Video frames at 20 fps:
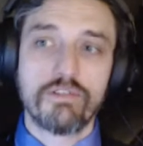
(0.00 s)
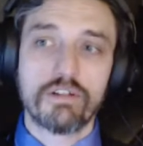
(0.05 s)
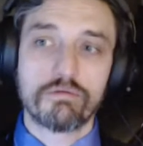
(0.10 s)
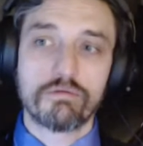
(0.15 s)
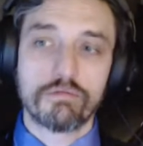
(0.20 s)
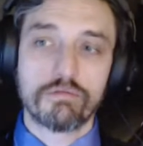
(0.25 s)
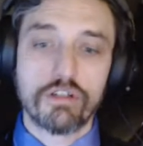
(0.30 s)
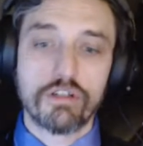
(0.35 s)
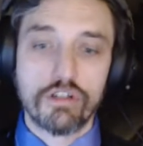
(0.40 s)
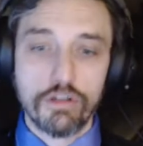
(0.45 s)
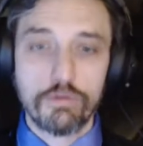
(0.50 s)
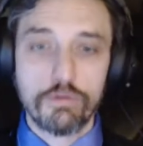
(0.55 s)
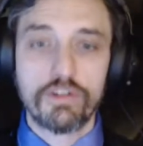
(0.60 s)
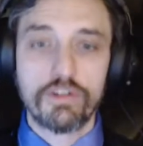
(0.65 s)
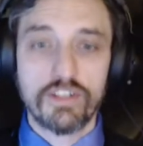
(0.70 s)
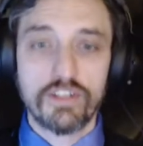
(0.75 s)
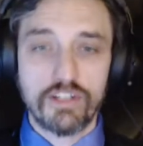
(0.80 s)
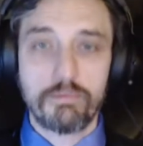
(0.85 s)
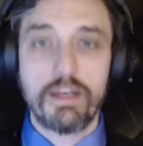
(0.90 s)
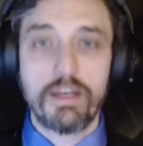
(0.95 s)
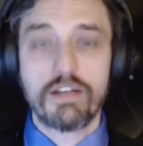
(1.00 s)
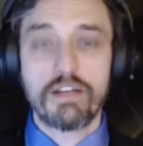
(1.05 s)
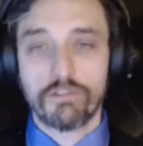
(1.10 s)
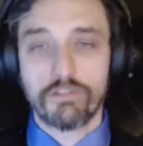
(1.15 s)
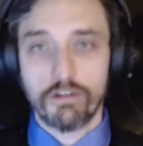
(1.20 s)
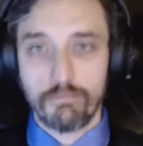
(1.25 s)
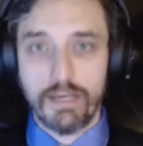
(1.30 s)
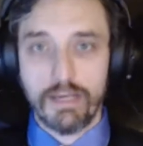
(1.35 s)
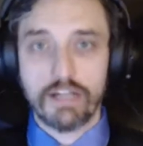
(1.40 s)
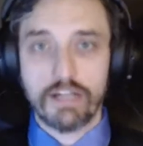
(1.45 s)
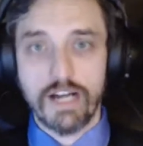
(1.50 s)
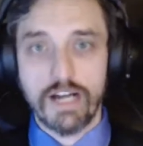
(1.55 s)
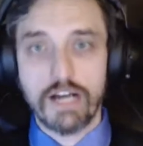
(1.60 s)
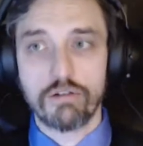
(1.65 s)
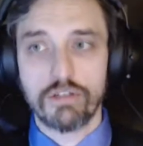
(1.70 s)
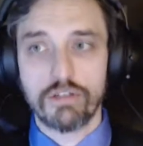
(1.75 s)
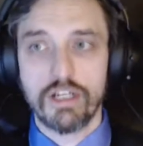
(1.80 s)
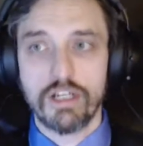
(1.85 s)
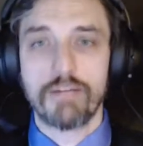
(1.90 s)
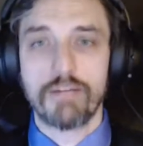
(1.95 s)
even reduce the spend for a better
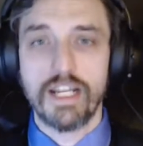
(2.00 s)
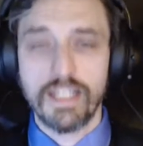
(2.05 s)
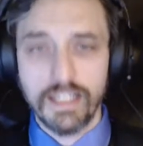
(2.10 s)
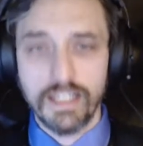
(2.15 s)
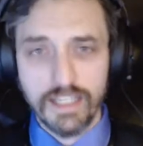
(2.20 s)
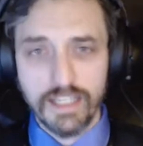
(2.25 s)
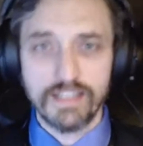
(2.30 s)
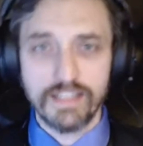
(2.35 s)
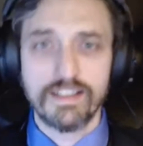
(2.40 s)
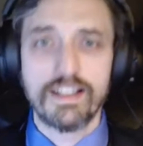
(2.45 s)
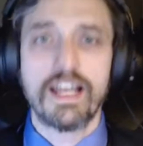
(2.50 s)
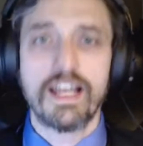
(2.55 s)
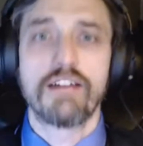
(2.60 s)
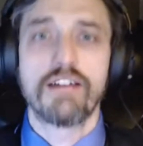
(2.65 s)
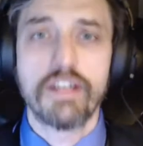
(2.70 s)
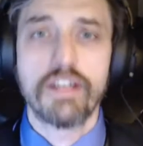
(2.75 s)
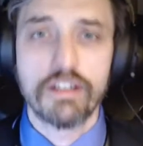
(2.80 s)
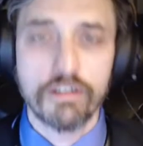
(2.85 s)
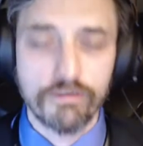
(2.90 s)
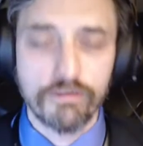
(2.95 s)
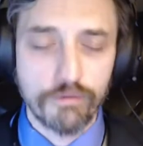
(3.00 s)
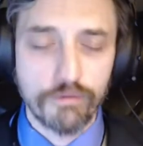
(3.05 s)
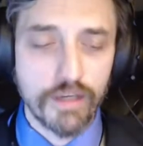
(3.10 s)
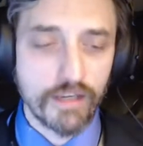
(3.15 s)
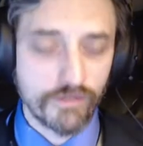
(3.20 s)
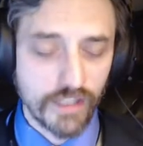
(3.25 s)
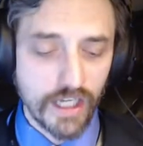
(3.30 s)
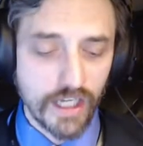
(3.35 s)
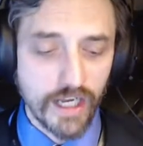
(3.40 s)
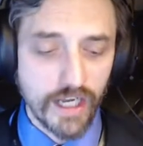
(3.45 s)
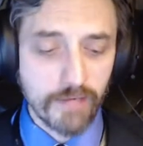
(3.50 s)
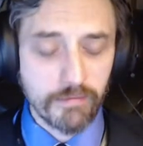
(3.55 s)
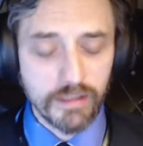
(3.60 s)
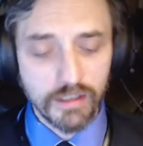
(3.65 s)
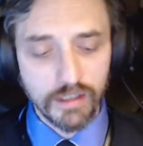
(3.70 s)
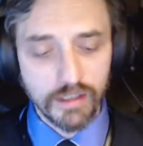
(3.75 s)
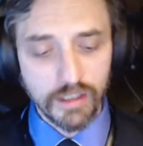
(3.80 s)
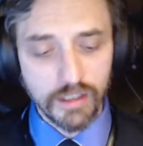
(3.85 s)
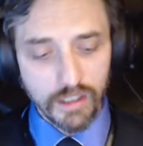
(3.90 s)
outcome. And I can get into that later if we have time.